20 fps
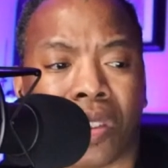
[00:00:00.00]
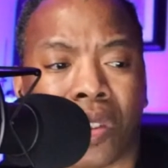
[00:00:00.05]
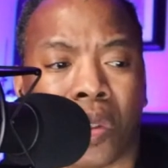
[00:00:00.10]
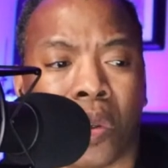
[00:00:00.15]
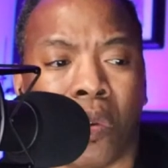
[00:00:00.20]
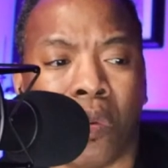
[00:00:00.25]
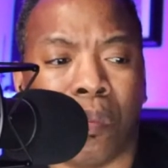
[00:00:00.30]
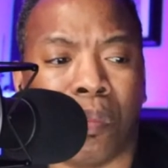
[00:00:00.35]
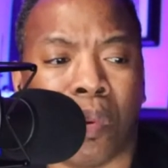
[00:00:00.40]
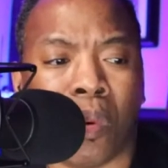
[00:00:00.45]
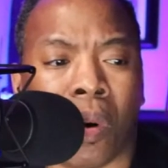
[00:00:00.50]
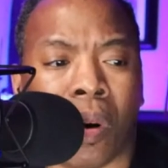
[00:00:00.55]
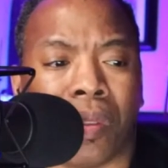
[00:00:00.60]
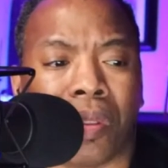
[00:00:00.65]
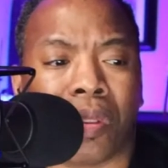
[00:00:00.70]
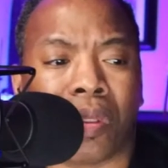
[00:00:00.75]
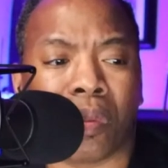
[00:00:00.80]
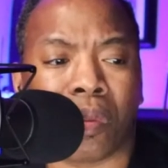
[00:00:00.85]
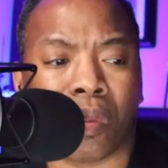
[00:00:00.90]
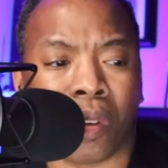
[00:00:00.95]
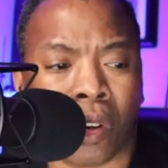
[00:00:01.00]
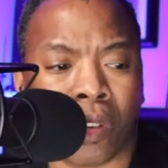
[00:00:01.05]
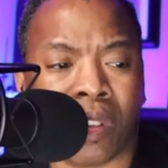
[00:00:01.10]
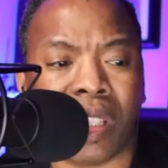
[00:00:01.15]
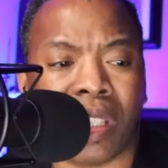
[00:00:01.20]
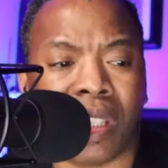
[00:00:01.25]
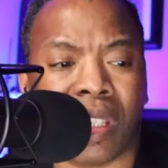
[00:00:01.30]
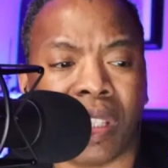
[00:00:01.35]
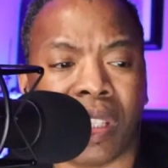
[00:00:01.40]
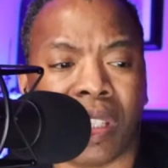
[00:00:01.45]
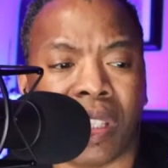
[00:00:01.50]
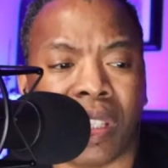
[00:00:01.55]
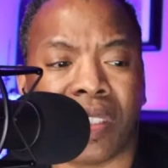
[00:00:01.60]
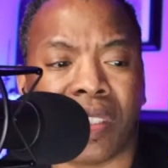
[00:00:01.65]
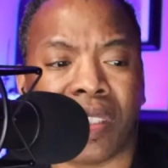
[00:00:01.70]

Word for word: 2.36